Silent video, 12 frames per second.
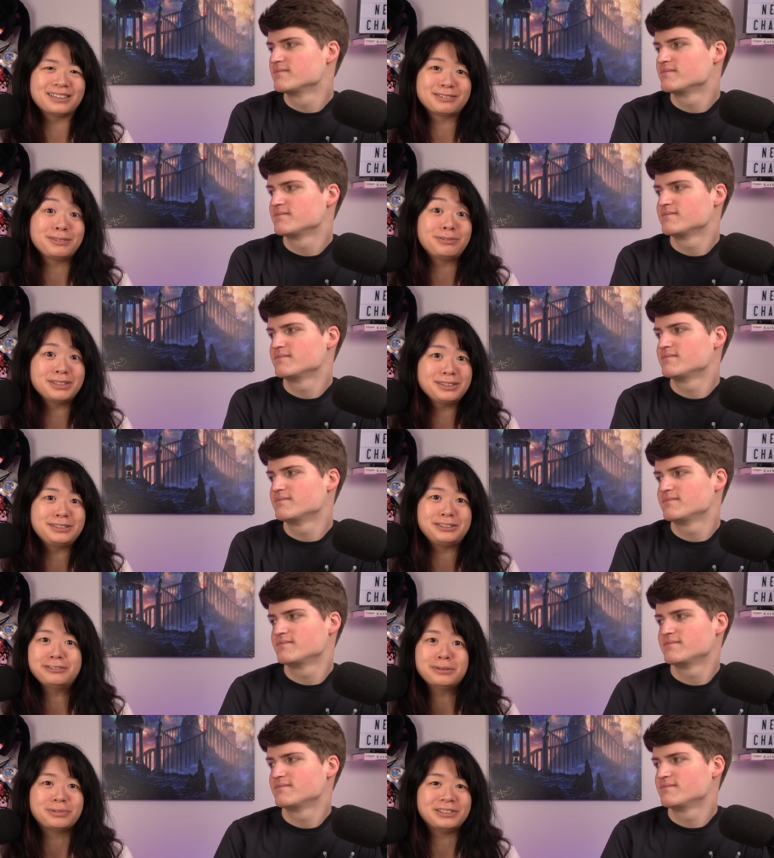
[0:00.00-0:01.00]
Speaker 1: us. We really
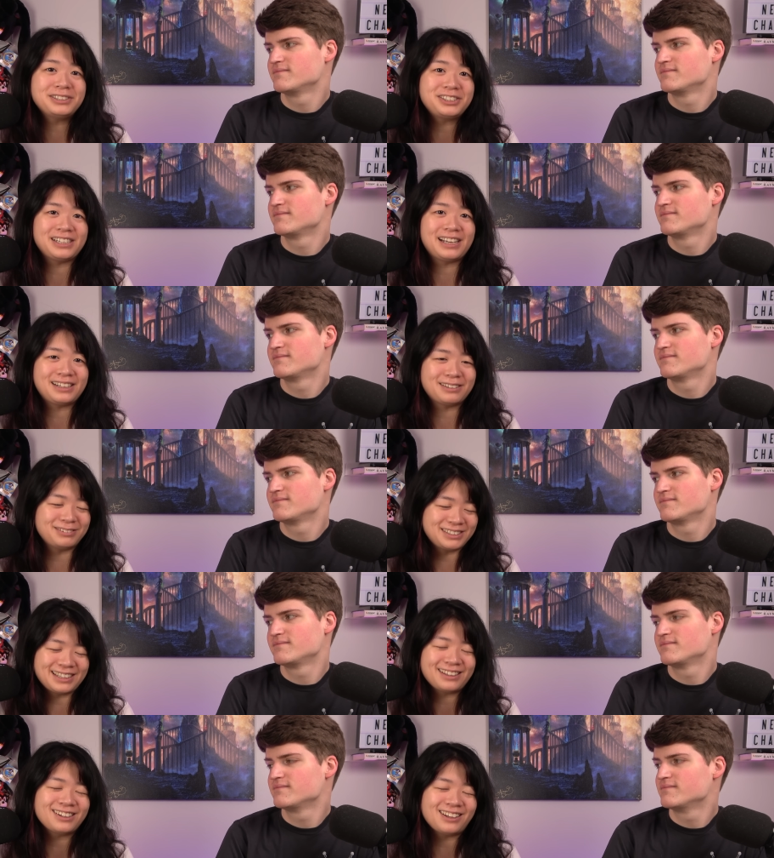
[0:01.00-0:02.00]
do appreciate it. We
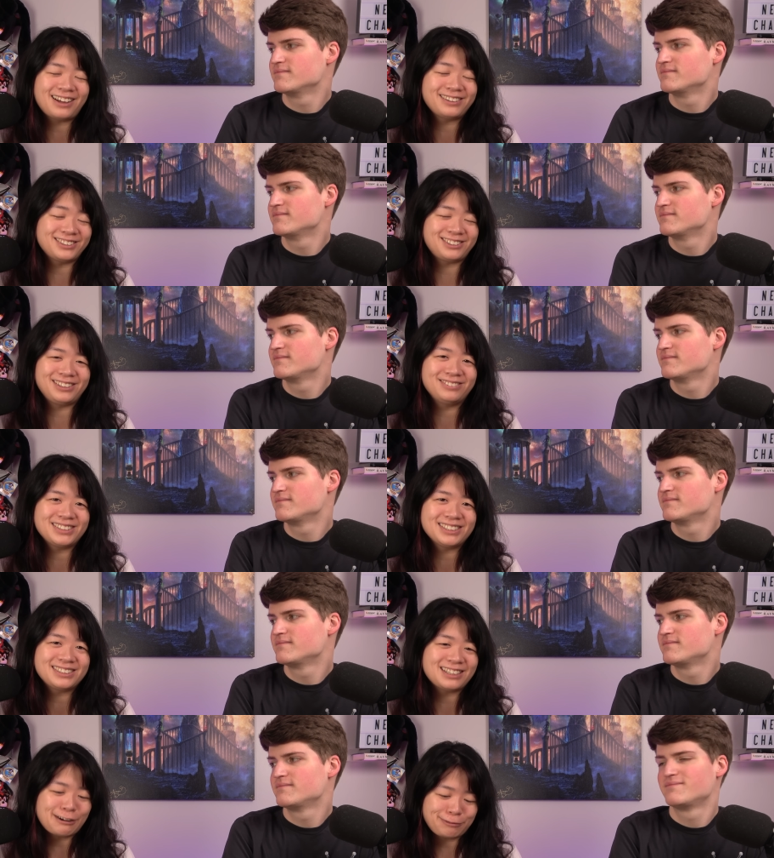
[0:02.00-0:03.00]
say that a lot in the streams and
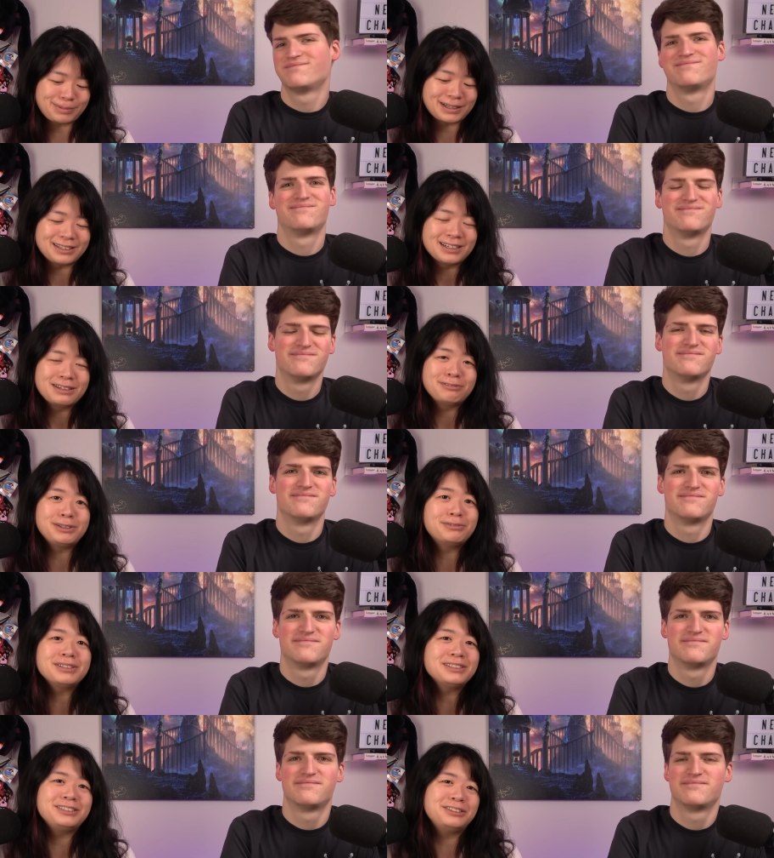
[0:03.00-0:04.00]
stuff, but we
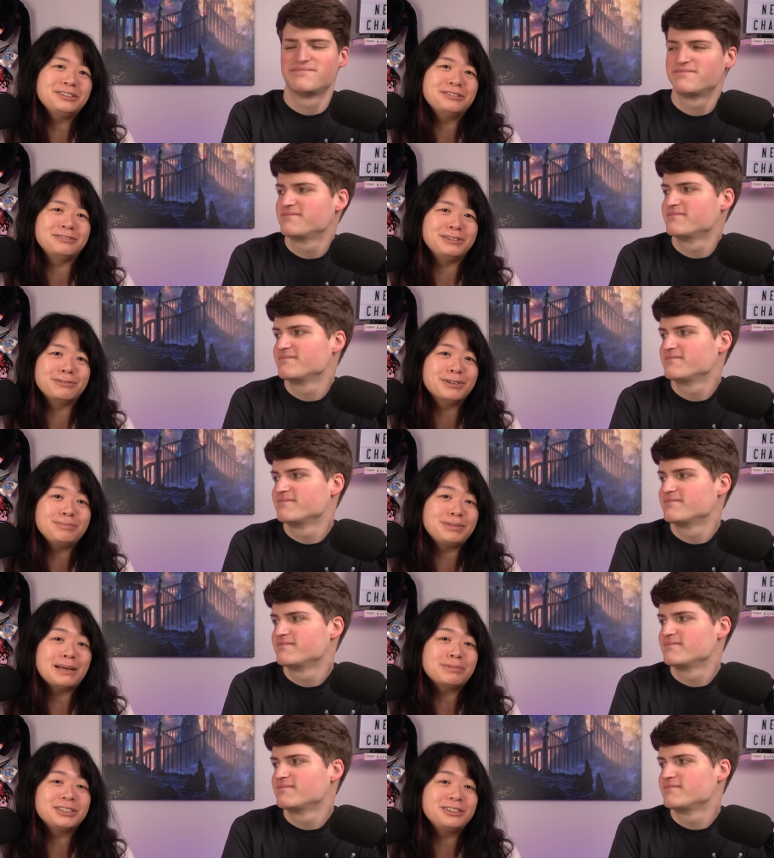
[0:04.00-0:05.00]
really do. We wouldn't be
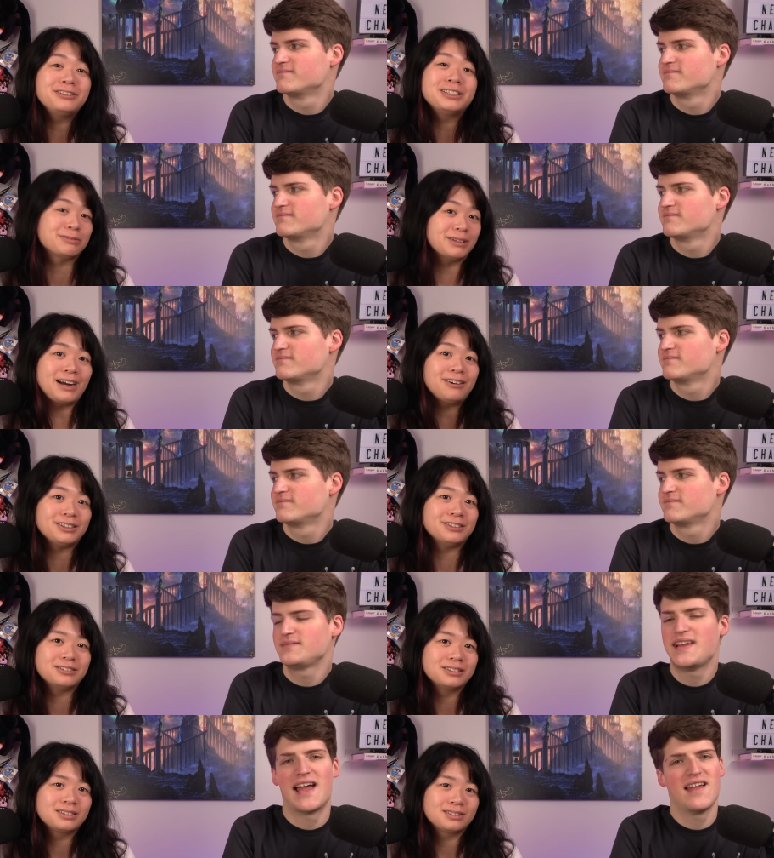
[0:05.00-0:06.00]
able to do this without you.
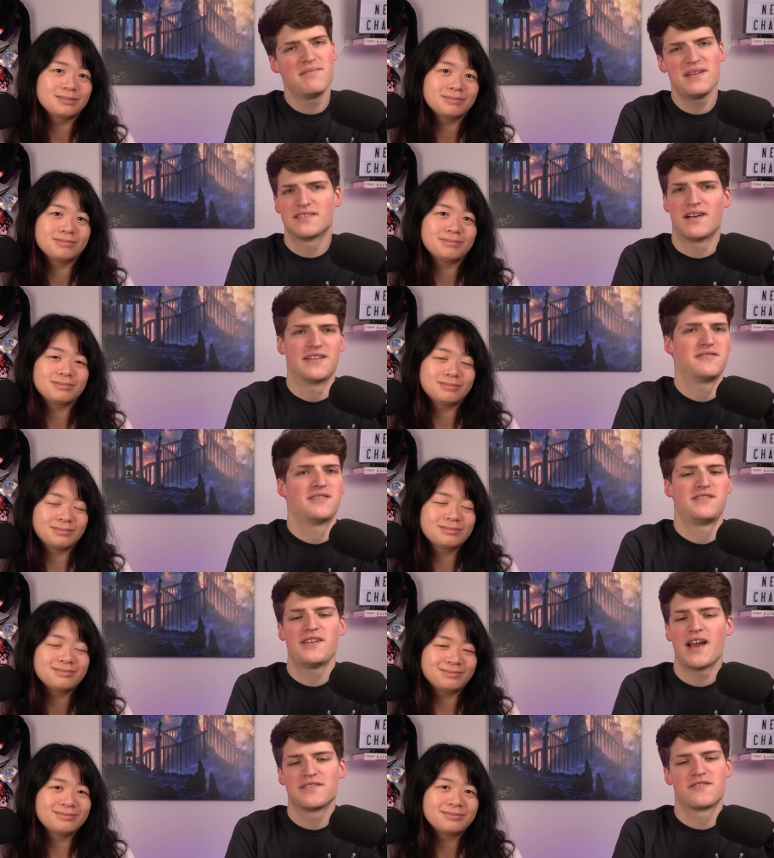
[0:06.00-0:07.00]
Speaker 2: Yeah, it means a lot to us.
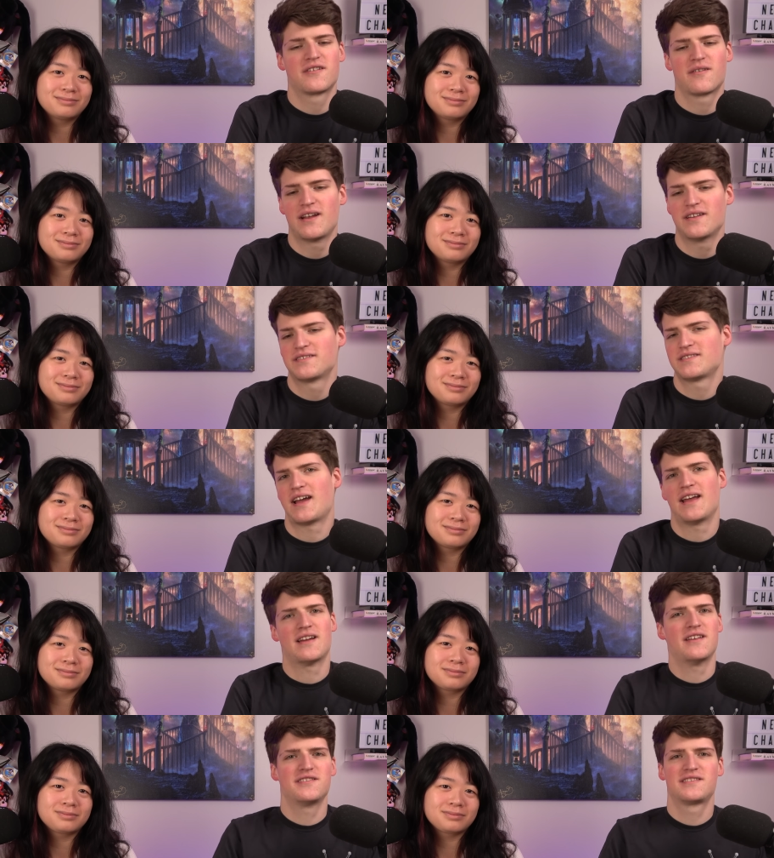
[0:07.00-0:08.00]
You guys are the greatest.
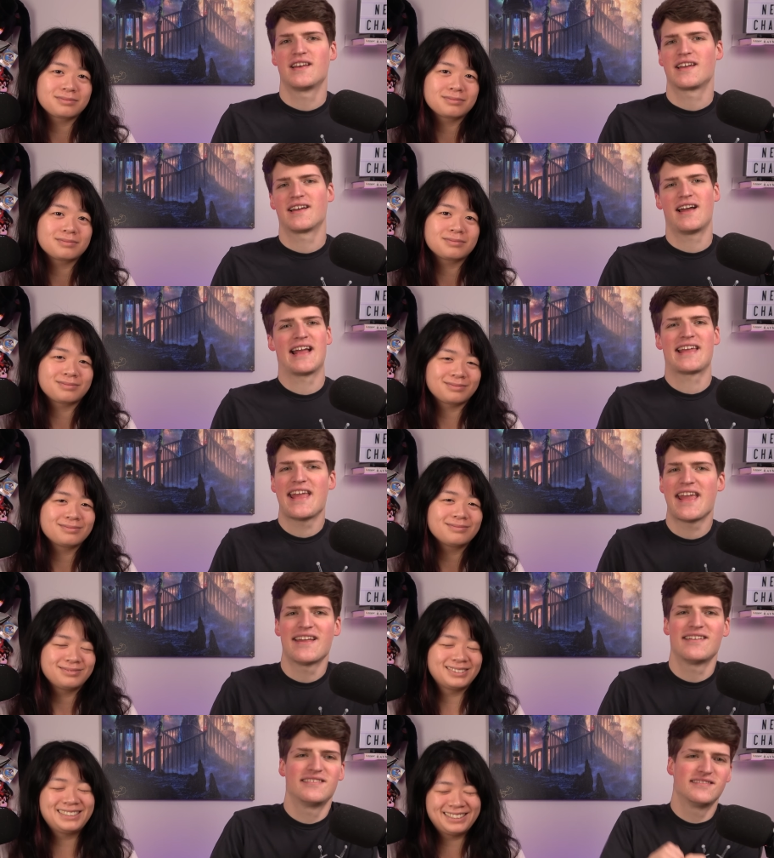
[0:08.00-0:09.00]
I just, like, I
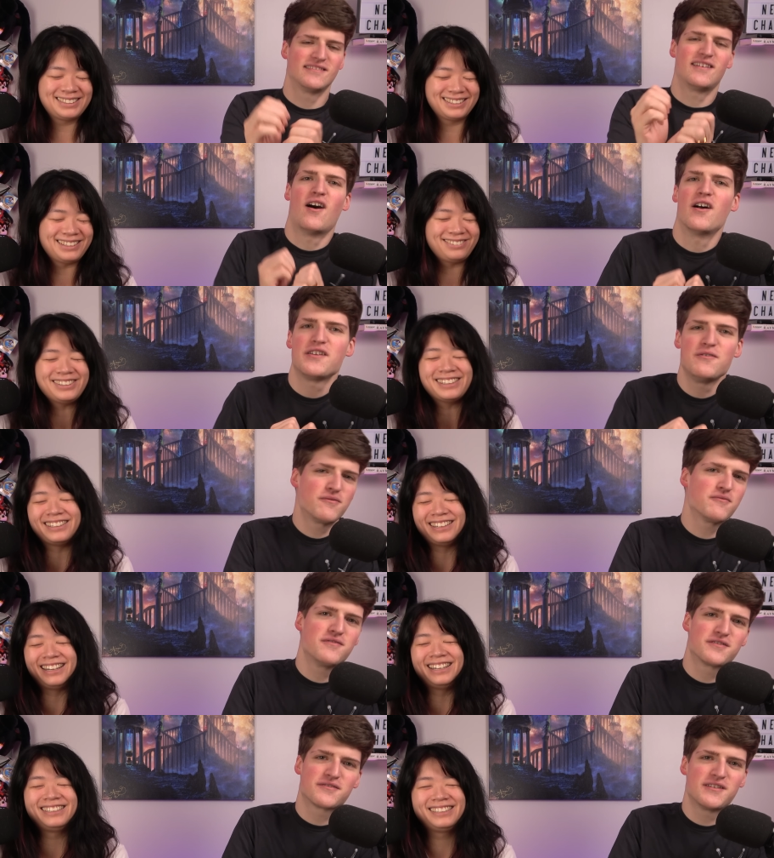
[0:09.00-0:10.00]
can't hug you through
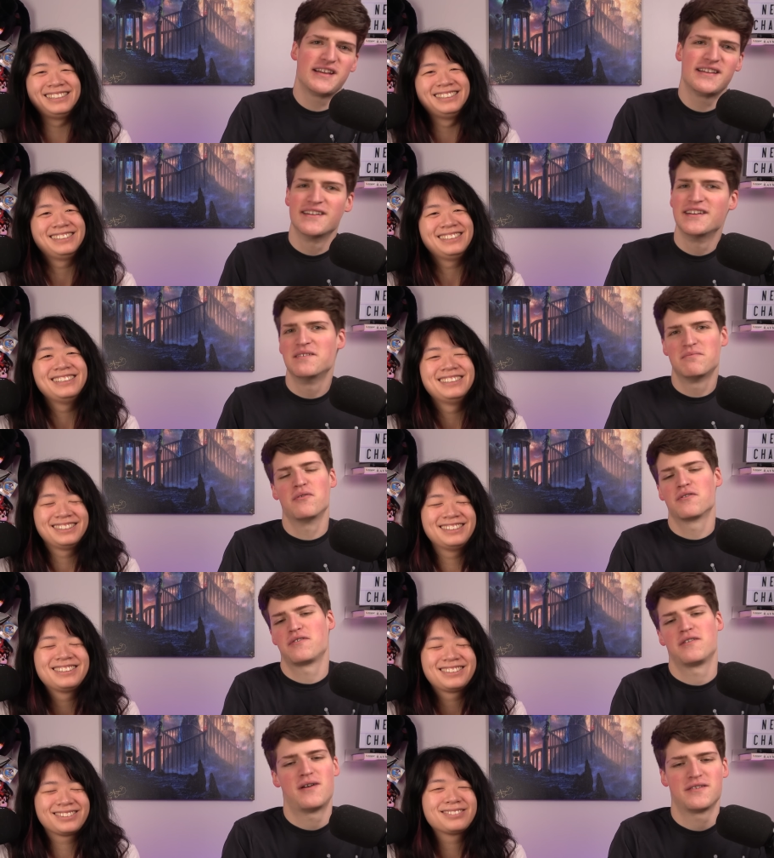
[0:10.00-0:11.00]
the screen, but we
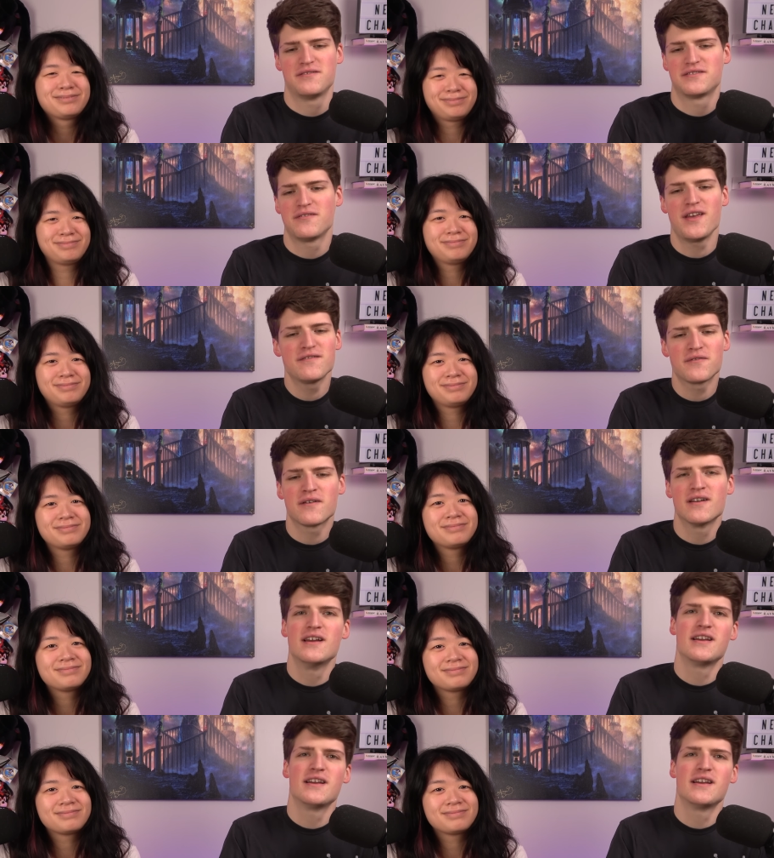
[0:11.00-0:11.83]
really want to. So thanks for